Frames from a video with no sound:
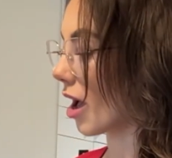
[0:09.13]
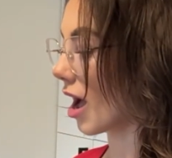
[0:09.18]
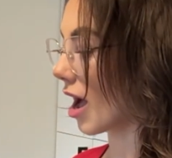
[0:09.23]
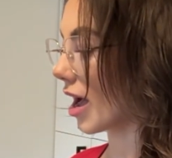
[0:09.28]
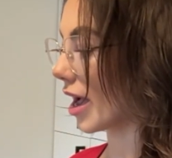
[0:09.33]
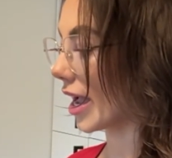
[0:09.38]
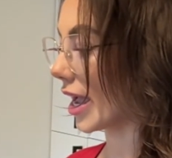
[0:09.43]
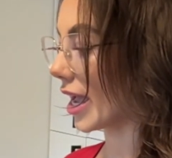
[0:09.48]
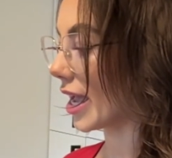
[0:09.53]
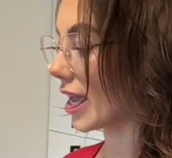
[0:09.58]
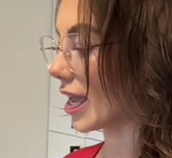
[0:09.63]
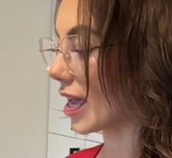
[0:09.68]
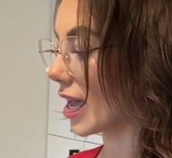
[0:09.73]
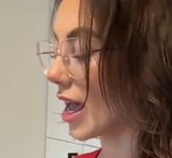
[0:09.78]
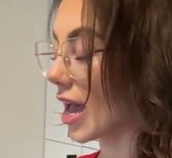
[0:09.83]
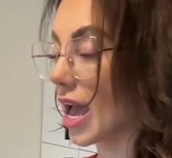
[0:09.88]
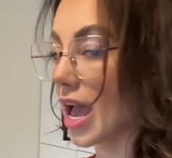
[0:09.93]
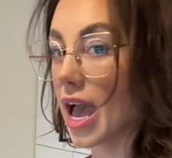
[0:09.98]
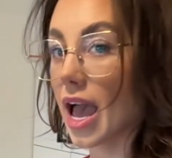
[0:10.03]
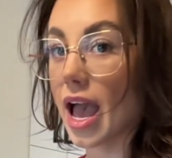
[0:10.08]
I
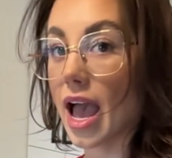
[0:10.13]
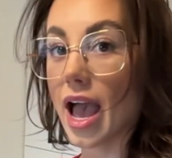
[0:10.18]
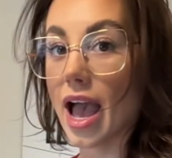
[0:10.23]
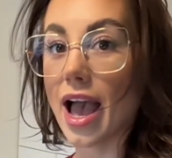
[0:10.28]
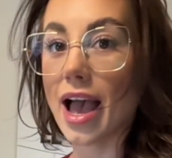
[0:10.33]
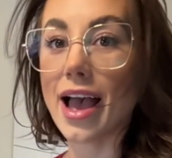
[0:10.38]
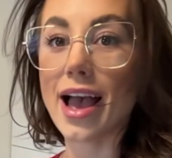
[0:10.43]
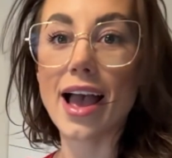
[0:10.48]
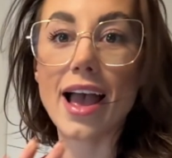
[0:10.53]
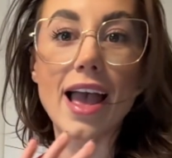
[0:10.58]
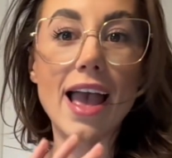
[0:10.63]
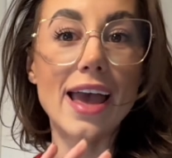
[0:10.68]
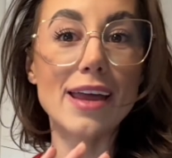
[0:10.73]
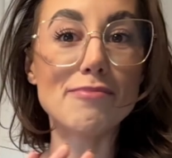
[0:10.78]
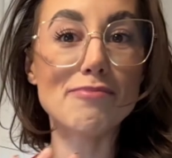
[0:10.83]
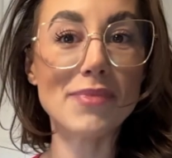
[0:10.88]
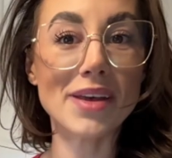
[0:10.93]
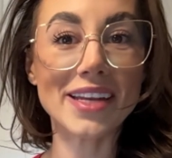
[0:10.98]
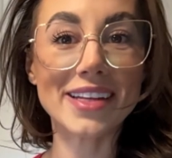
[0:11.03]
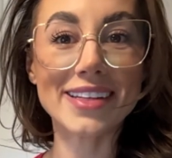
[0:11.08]

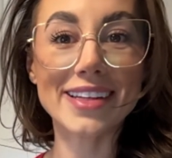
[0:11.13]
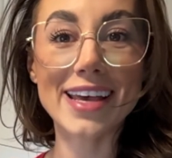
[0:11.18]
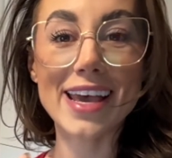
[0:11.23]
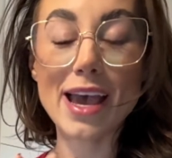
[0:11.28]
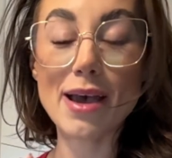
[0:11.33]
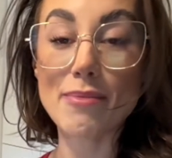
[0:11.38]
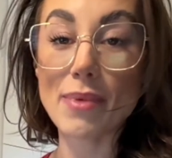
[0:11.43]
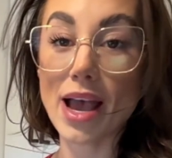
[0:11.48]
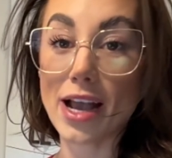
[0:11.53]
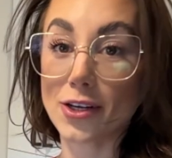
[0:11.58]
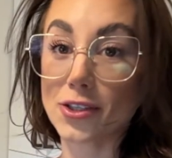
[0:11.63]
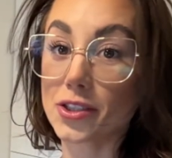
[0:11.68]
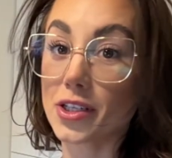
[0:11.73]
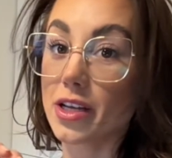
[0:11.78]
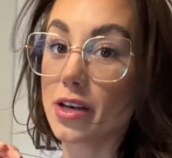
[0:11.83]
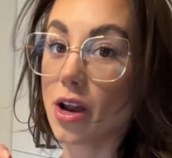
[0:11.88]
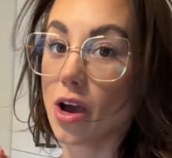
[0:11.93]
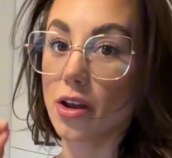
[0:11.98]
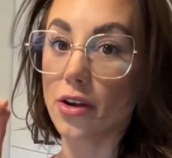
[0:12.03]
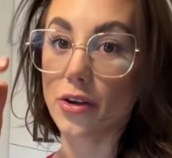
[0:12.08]
admittedly am actually
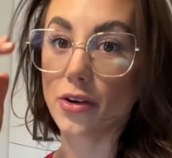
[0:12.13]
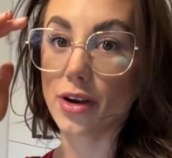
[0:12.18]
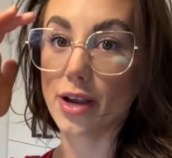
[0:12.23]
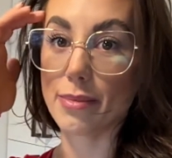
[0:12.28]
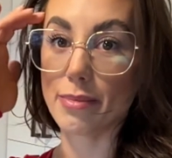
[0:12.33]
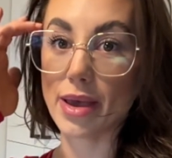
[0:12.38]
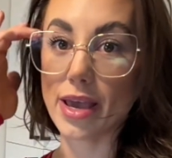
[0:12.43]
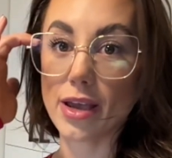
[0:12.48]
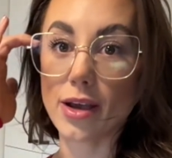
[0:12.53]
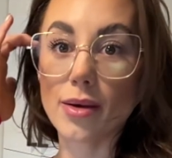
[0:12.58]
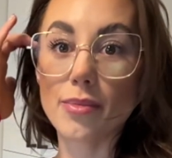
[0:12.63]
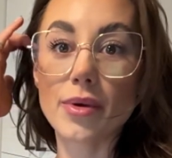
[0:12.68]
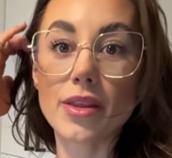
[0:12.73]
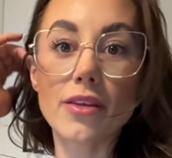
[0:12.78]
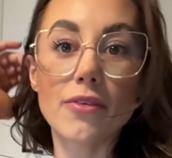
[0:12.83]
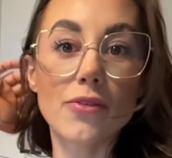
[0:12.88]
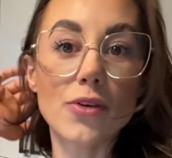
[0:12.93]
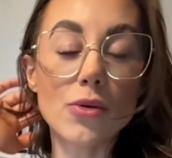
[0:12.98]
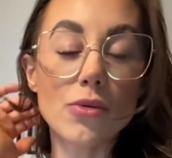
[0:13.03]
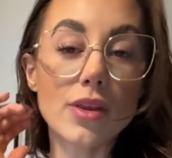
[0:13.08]
not a great baker, but the
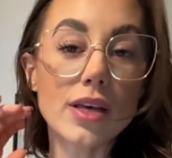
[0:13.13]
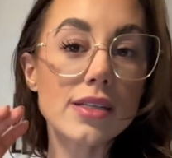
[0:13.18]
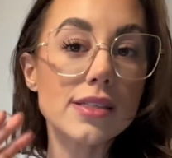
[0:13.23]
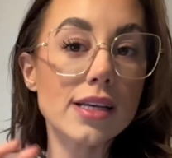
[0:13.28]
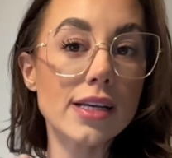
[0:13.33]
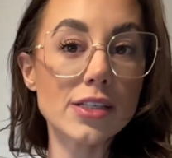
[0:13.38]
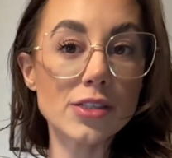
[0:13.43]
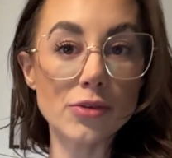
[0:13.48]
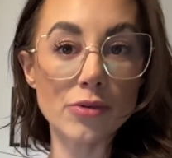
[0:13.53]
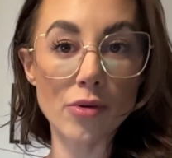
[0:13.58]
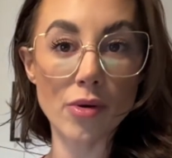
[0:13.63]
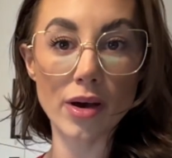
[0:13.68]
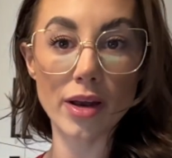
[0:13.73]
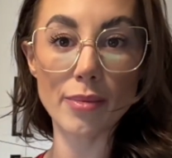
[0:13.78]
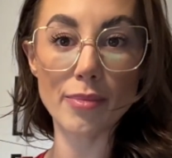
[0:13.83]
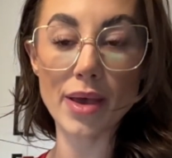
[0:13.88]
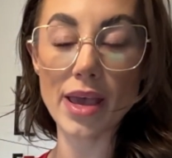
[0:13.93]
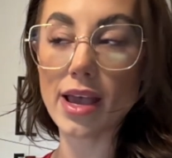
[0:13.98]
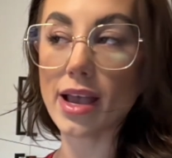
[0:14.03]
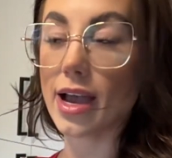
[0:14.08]
few things I do know how to
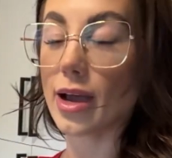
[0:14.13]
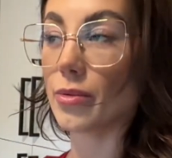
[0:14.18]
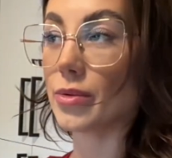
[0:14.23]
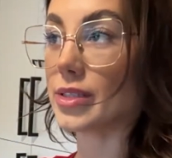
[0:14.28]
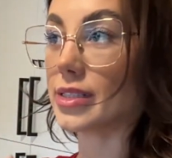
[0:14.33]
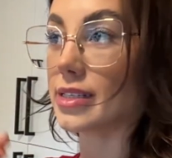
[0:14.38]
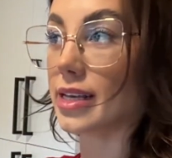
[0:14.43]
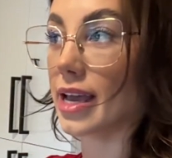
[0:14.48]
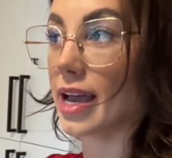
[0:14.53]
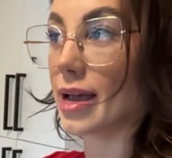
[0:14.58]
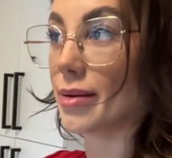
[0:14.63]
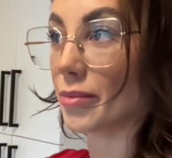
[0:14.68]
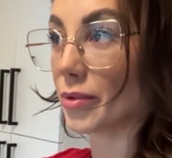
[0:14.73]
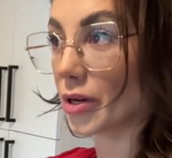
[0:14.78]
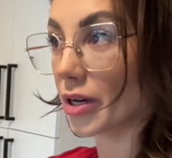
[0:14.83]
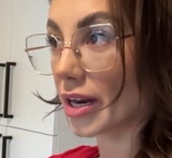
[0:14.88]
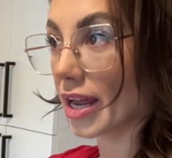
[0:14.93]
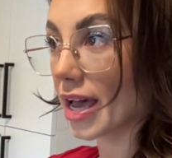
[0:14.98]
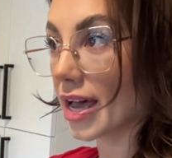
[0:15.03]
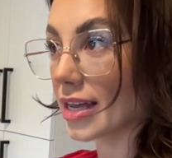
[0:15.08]
bake, I would say I'm
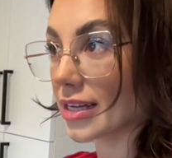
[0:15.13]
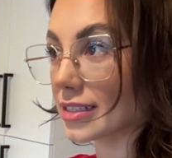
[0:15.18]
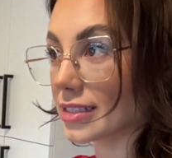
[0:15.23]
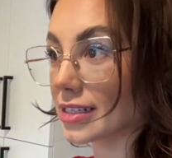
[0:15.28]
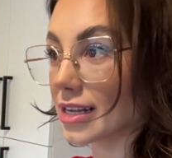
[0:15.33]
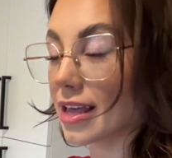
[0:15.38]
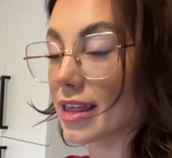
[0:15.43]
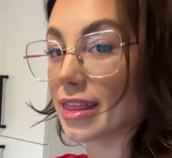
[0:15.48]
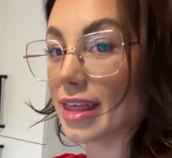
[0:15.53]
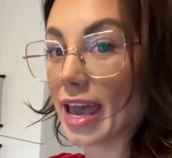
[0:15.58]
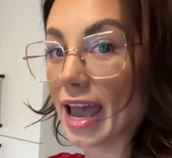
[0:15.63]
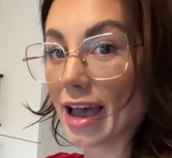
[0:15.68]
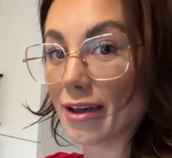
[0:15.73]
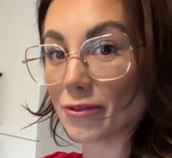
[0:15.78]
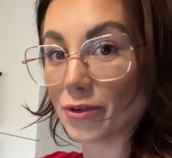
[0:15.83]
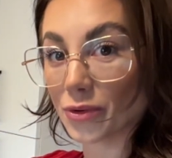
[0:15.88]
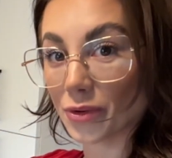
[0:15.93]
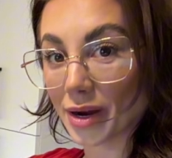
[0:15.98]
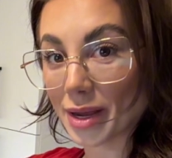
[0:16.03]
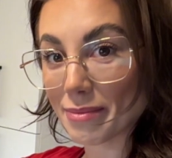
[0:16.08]
good at. They have
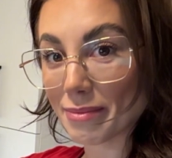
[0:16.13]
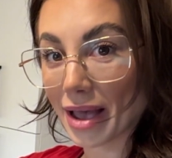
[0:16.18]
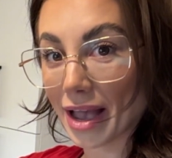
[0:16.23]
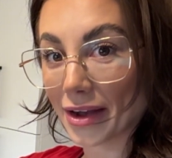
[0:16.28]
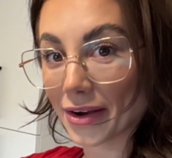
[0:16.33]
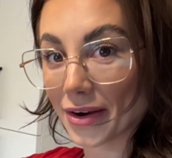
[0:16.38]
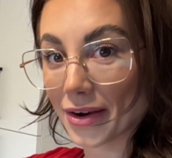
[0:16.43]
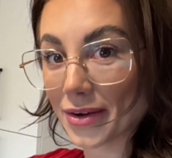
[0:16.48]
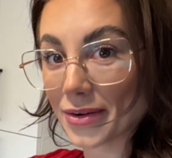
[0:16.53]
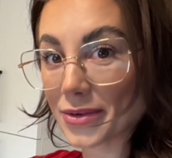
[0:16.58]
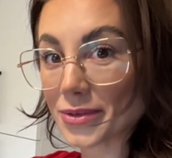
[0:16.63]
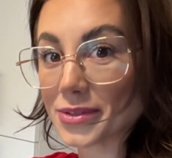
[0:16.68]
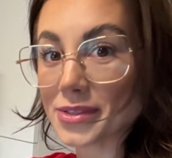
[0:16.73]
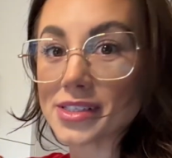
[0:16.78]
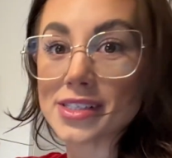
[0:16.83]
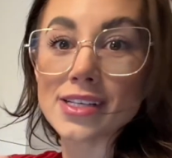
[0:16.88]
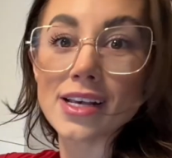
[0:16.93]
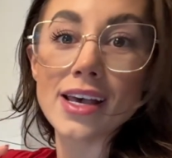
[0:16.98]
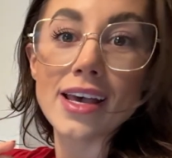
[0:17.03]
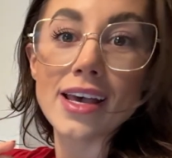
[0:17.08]
great
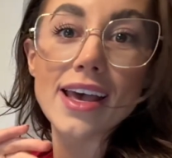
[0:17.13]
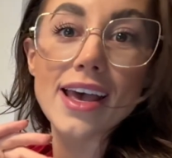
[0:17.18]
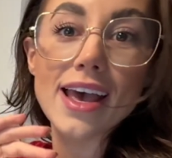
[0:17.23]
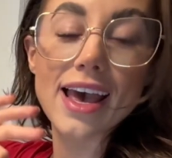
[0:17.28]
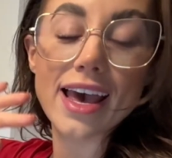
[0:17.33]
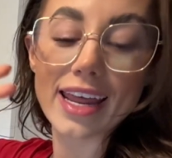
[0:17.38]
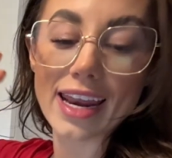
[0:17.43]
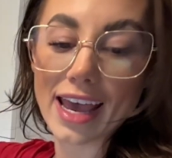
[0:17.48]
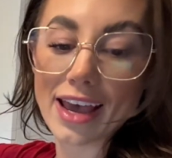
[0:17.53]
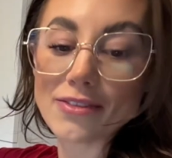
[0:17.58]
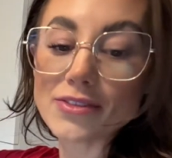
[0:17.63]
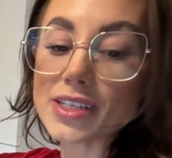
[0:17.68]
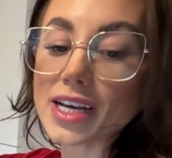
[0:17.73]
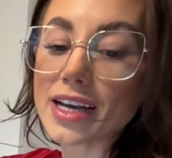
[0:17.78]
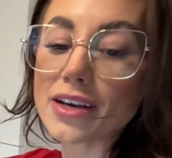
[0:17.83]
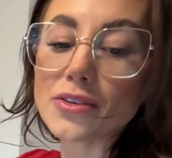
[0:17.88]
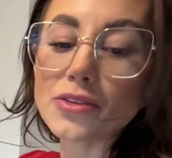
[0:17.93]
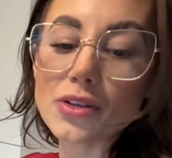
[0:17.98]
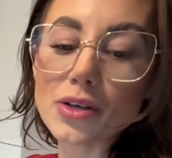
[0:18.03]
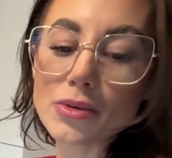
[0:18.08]
macros, and I have
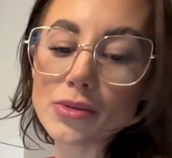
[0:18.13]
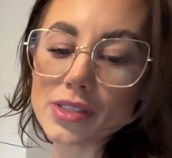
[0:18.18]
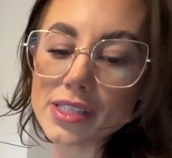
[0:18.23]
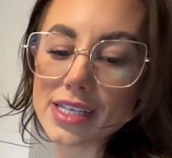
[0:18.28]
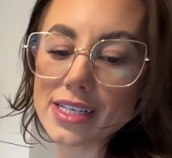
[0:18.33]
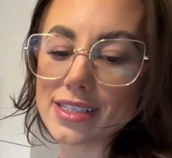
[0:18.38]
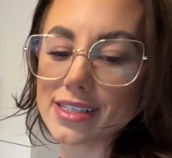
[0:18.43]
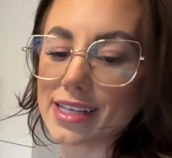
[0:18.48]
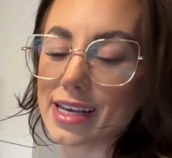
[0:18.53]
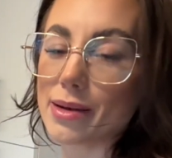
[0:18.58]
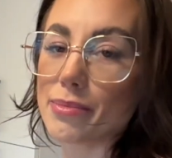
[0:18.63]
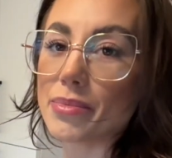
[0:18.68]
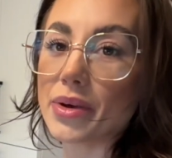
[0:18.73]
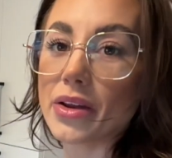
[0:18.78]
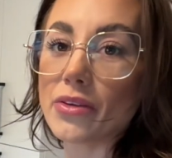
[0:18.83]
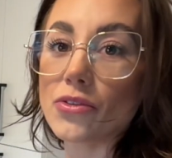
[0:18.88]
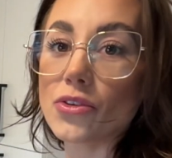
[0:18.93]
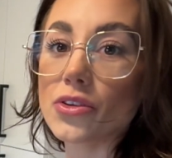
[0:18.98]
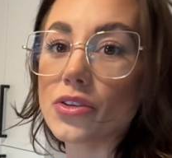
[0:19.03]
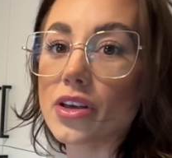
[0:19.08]
dialed those things in. But
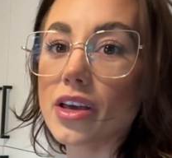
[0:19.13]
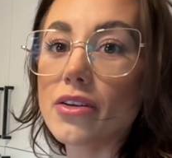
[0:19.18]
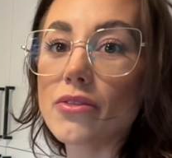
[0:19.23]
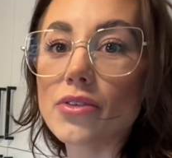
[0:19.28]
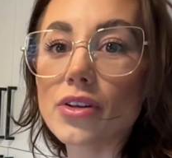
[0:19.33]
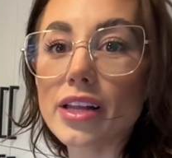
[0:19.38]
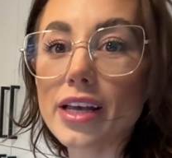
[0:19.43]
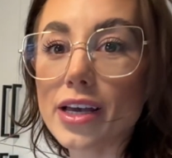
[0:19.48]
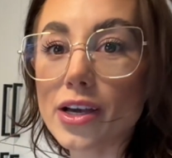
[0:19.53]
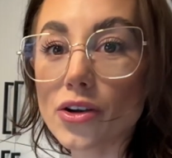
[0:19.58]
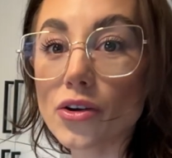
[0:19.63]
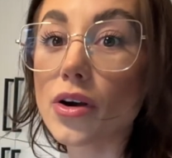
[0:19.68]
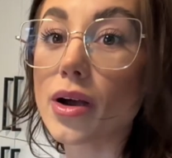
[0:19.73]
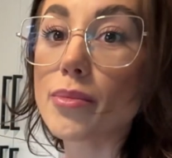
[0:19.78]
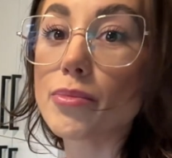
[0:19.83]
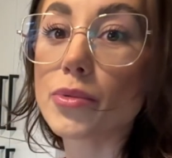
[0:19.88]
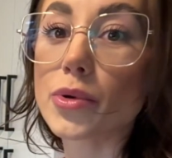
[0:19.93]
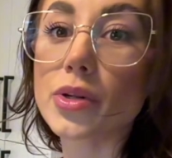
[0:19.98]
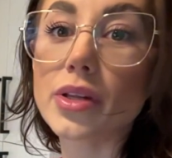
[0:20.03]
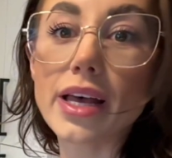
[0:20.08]
if you're looking for like a
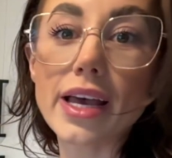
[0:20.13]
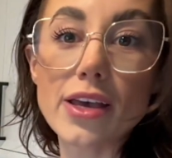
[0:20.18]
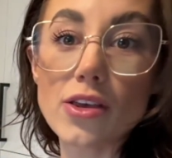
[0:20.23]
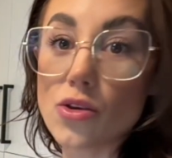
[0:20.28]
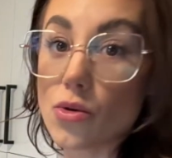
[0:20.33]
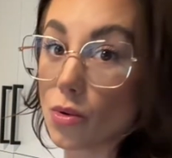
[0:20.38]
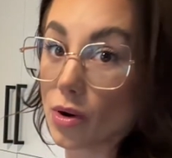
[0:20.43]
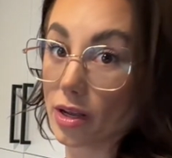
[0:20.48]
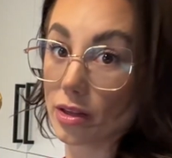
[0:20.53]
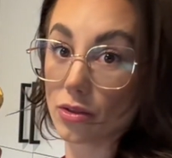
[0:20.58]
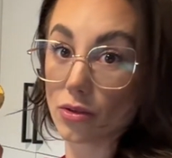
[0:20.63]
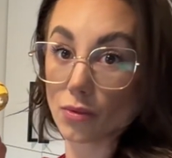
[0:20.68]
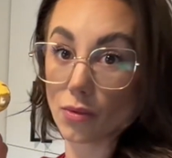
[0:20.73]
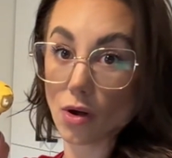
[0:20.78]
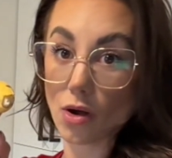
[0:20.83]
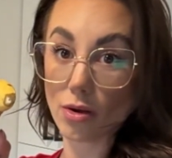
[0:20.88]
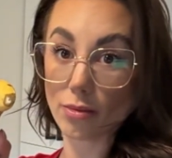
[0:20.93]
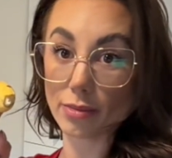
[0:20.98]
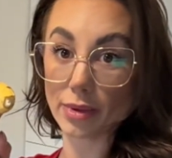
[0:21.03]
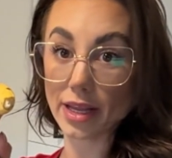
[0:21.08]
creme brulee, you are at the
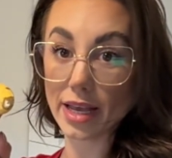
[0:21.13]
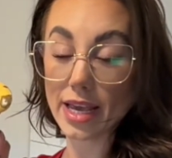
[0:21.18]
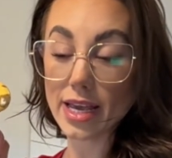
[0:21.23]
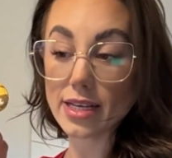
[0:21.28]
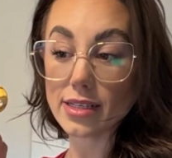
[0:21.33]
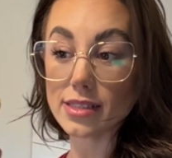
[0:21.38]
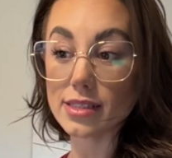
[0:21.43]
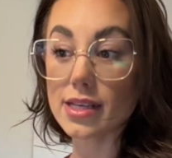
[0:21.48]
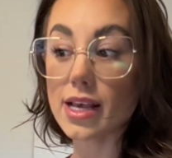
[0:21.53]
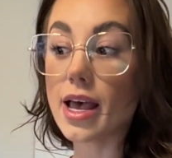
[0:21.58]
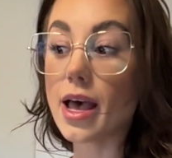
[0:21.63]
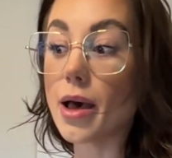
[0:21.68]
wrong place.